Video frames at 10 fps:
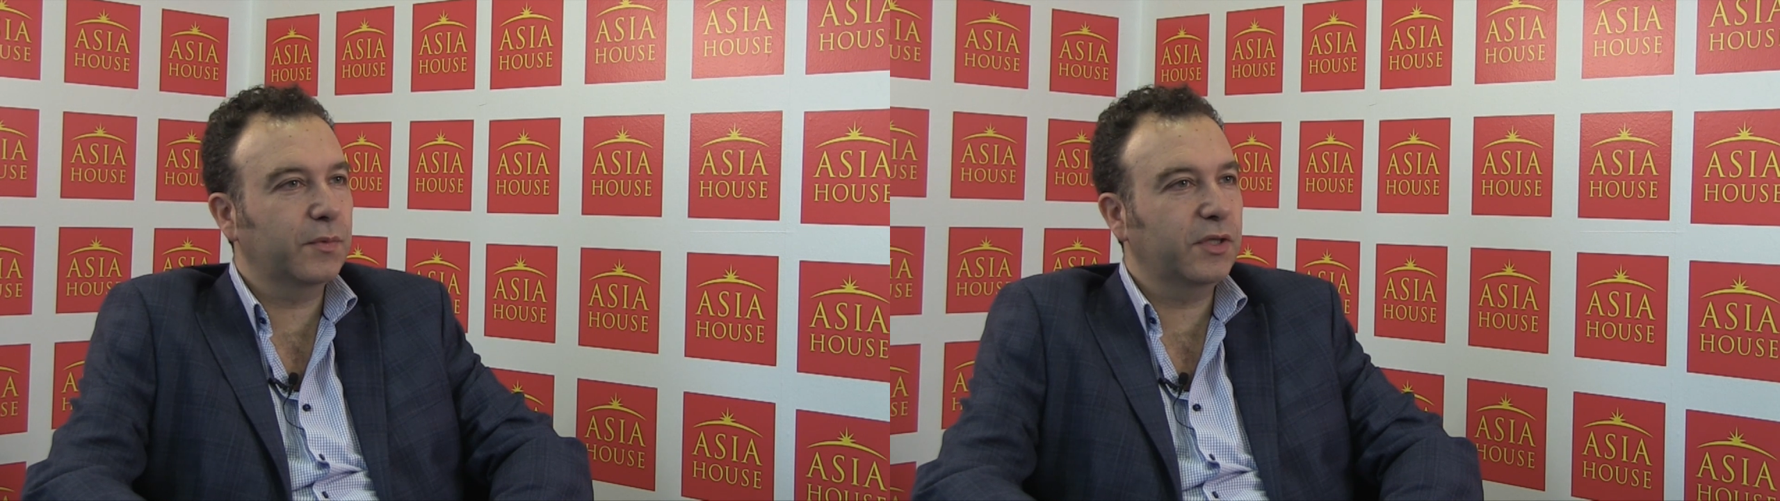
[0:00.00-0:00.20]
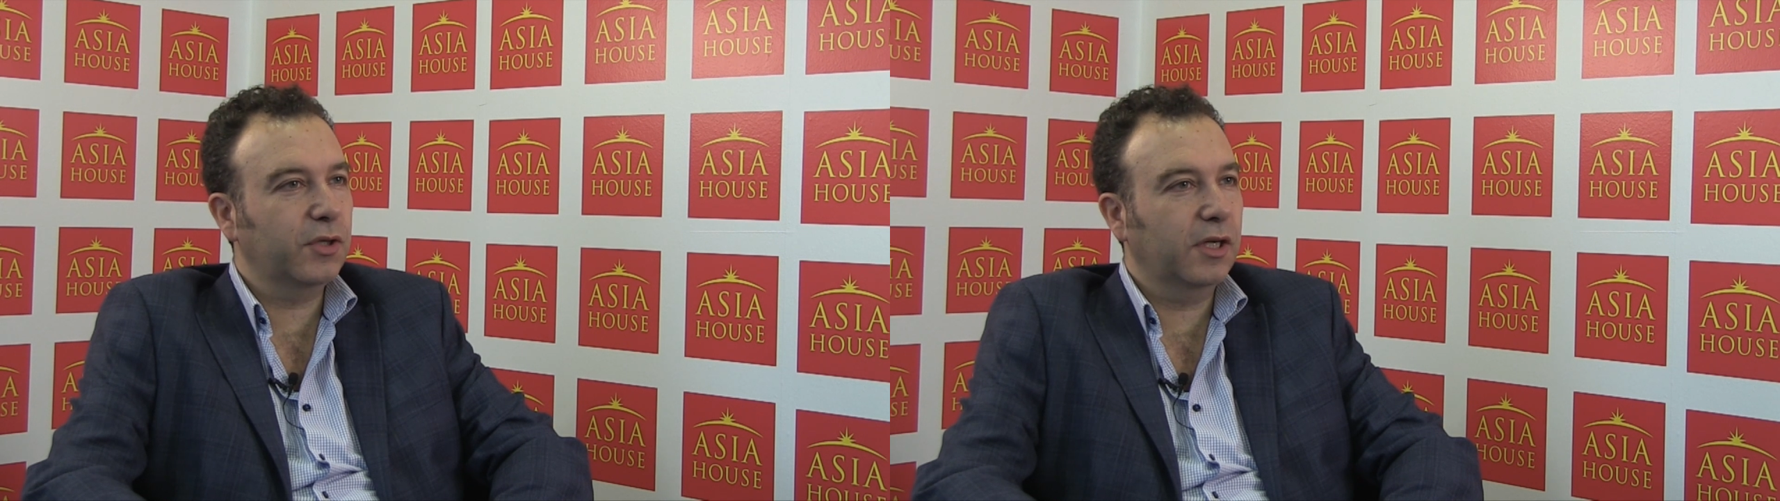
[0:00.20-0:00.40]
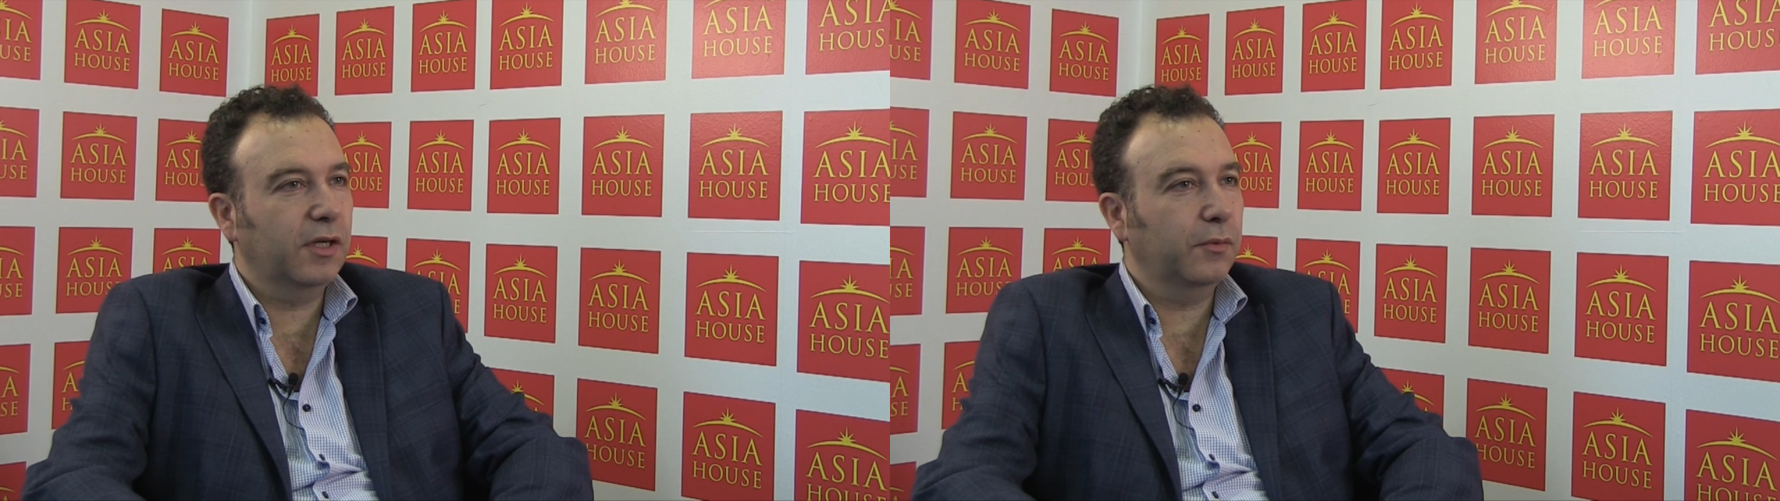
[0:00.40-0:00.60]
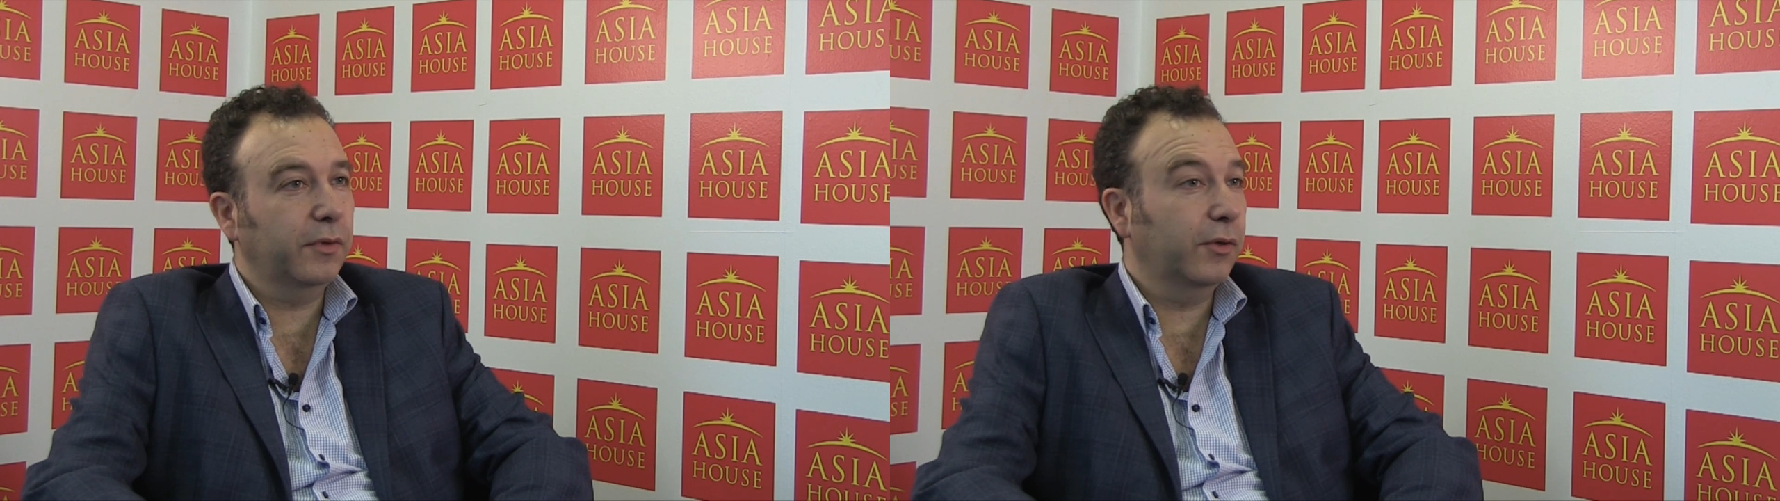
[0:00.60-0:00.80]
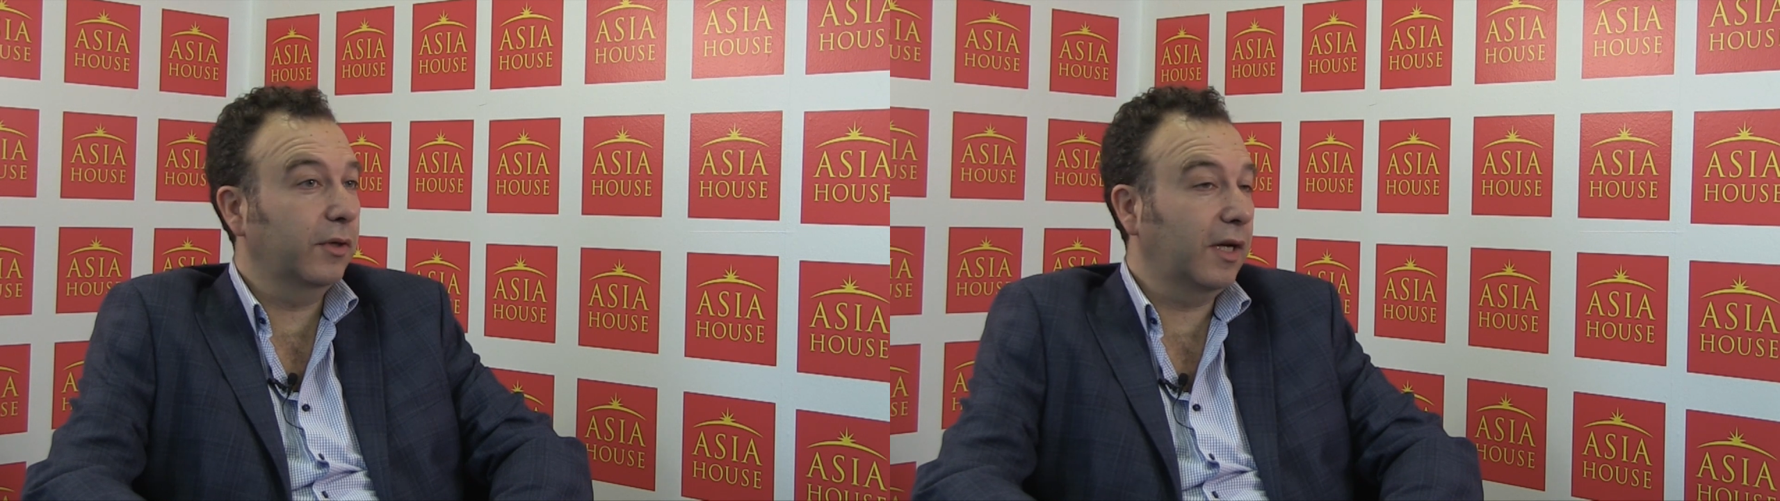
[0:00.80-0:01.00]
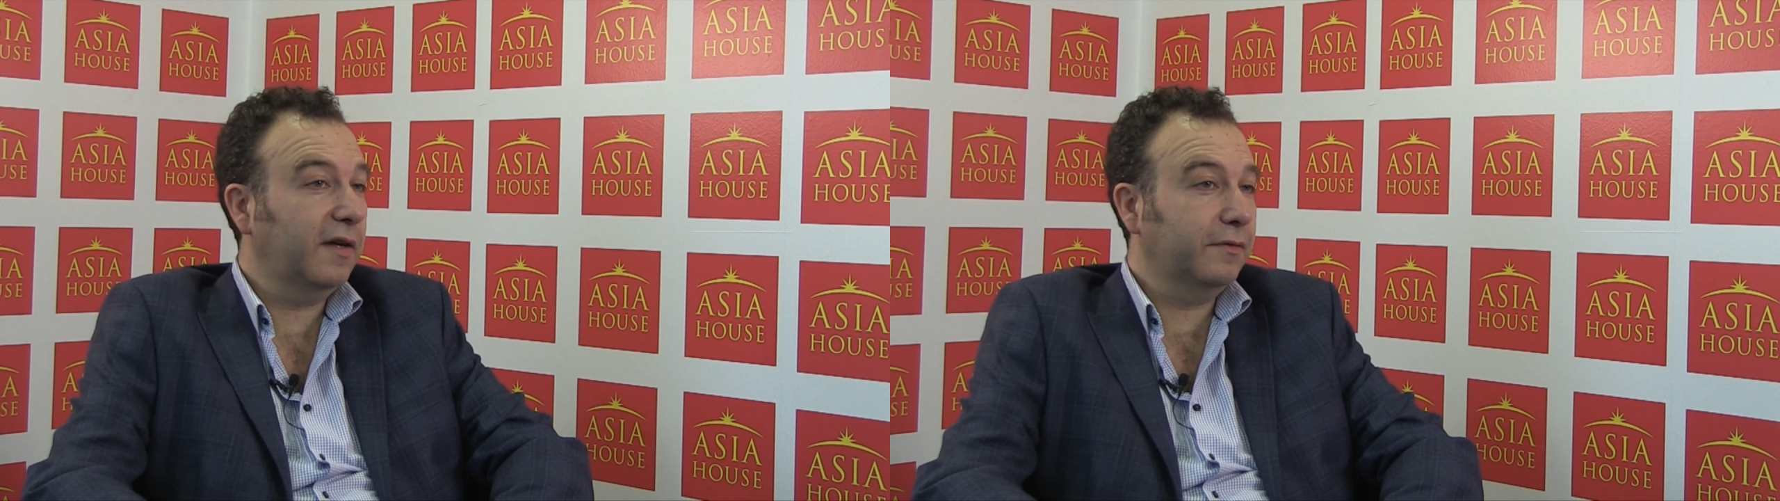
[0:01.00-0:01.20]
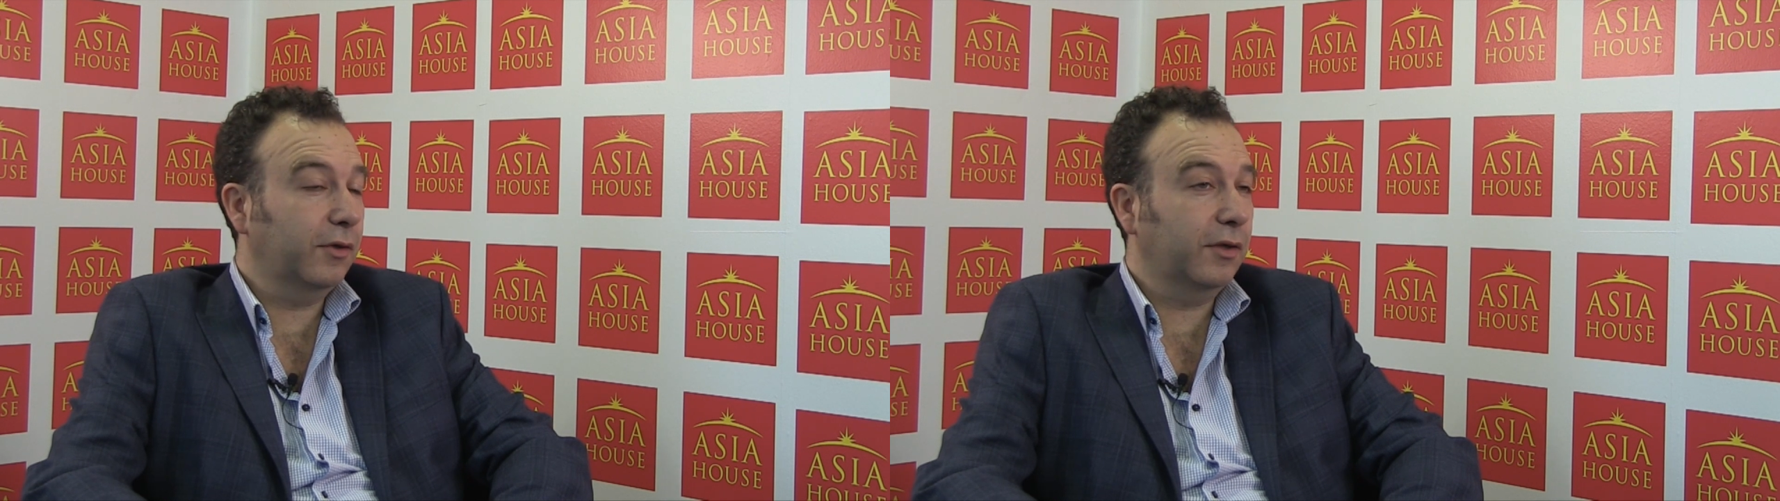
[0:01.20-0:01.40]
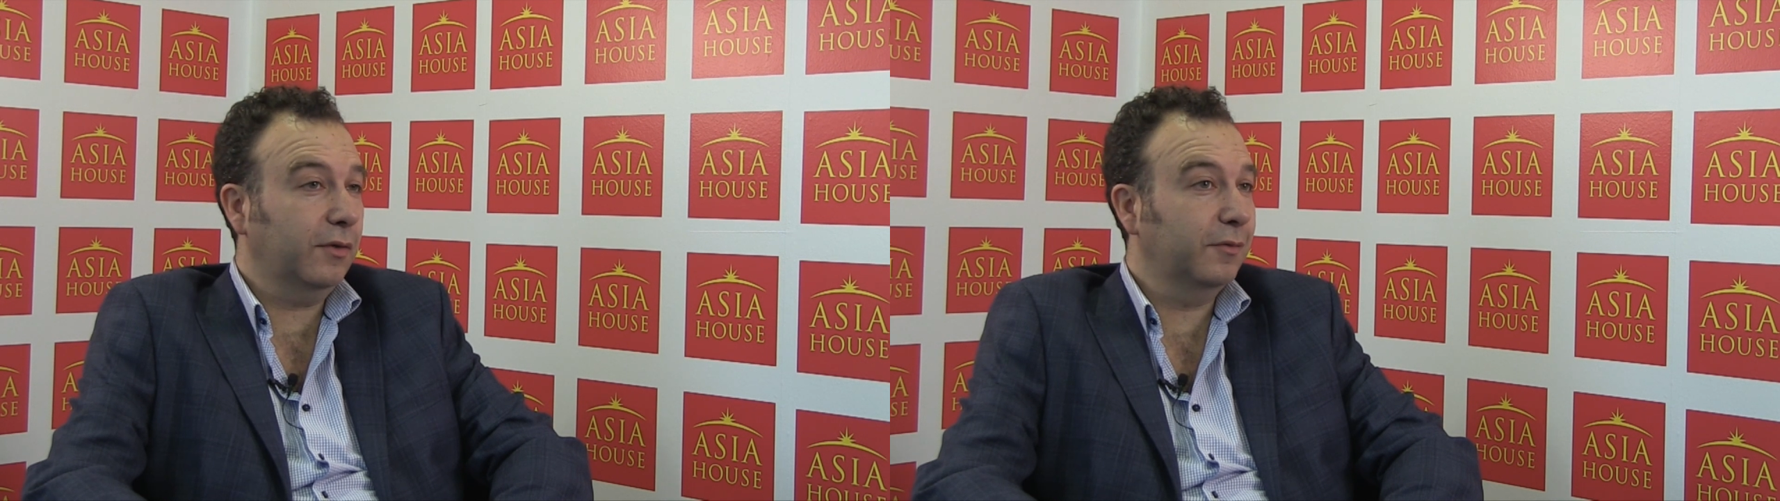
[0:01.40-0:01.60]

which are we all have our